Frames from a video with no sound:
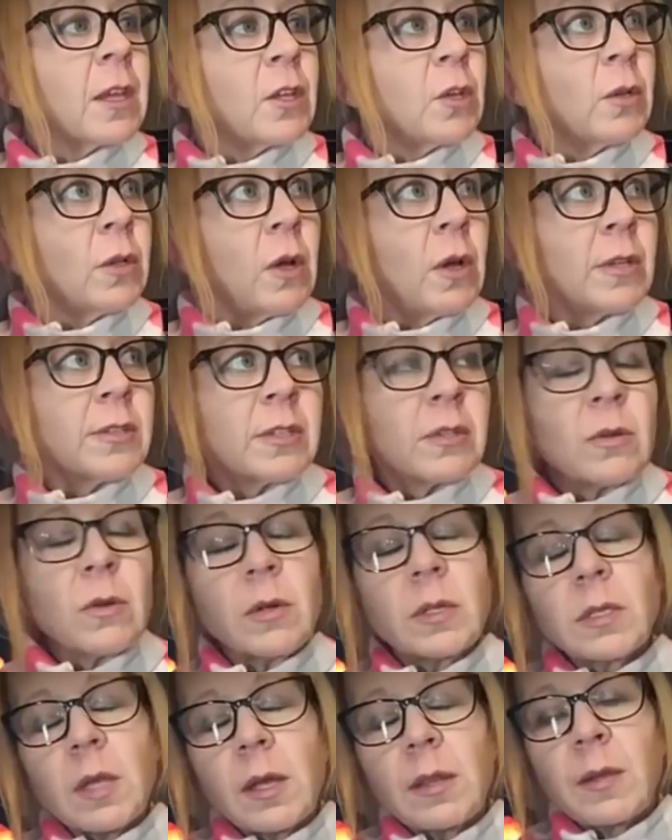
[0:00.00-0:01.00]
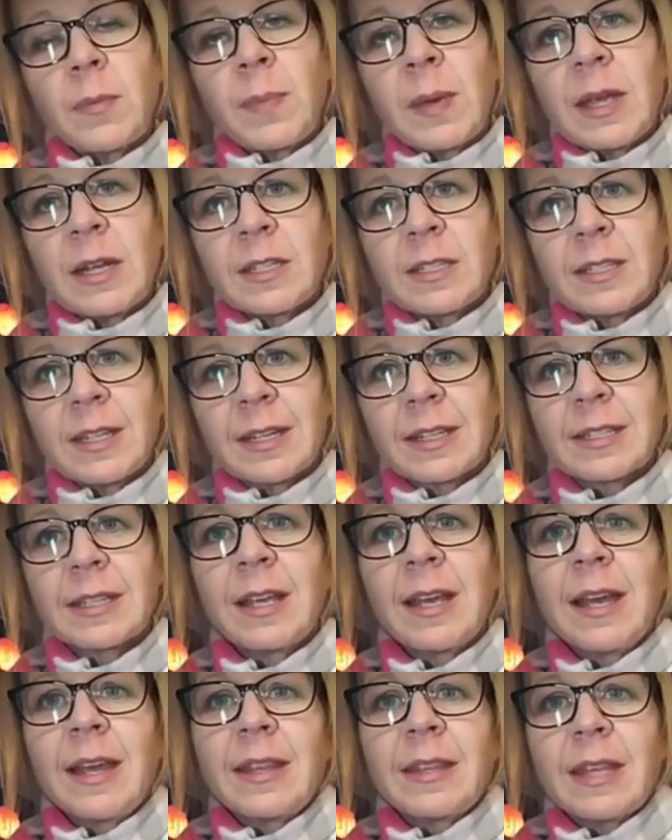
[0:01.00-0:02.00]
You'll also notice on the page 6
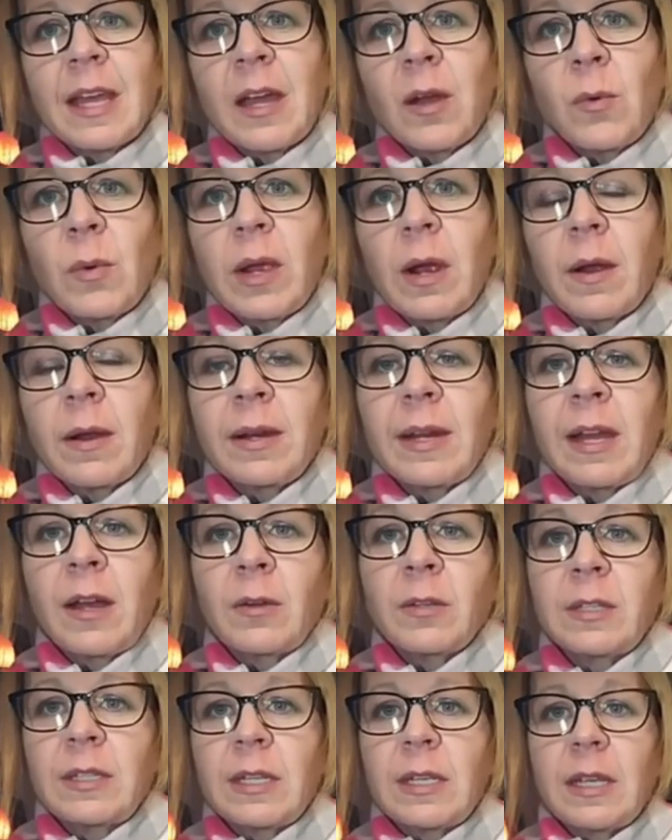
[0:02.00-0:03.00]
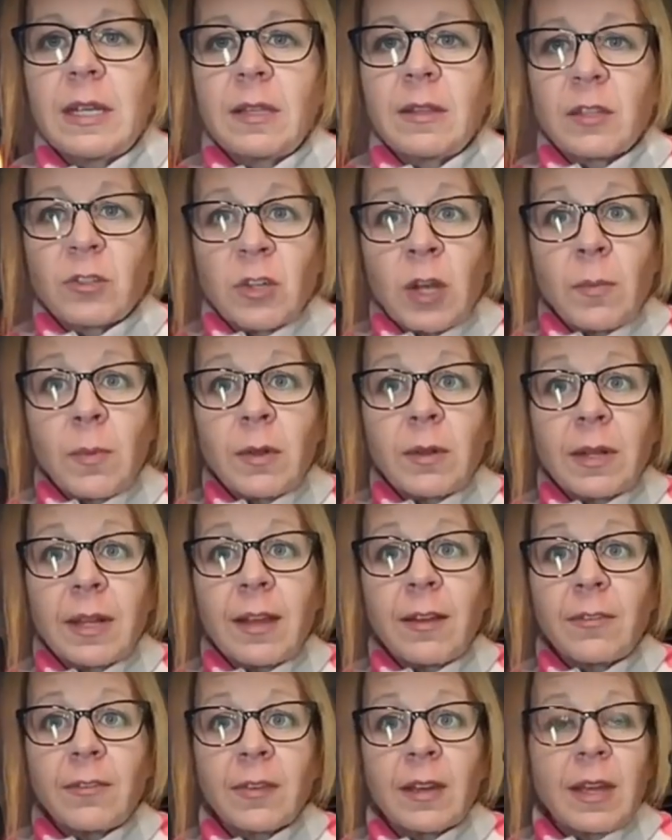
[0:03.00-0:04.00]
that we are now seeing the treble
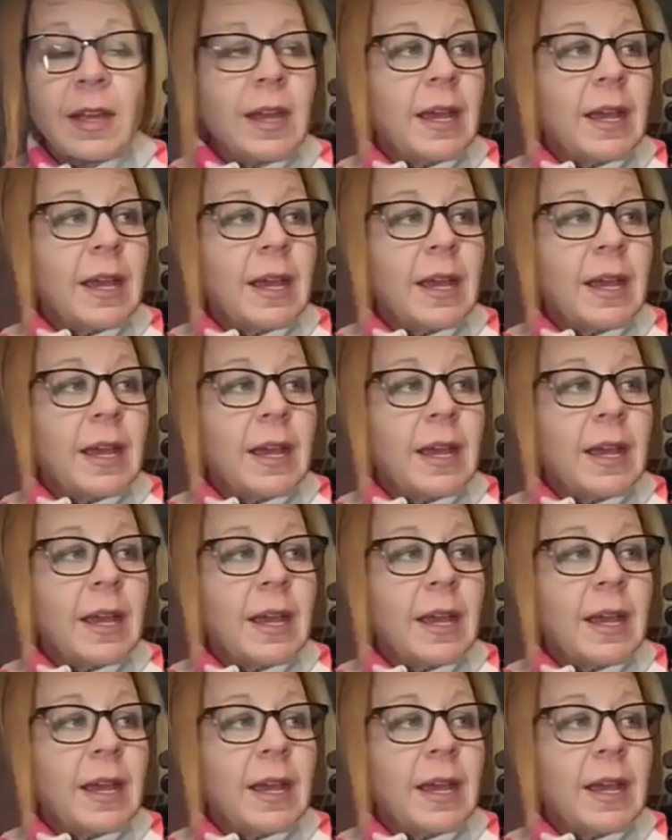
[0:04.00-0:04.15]
clef,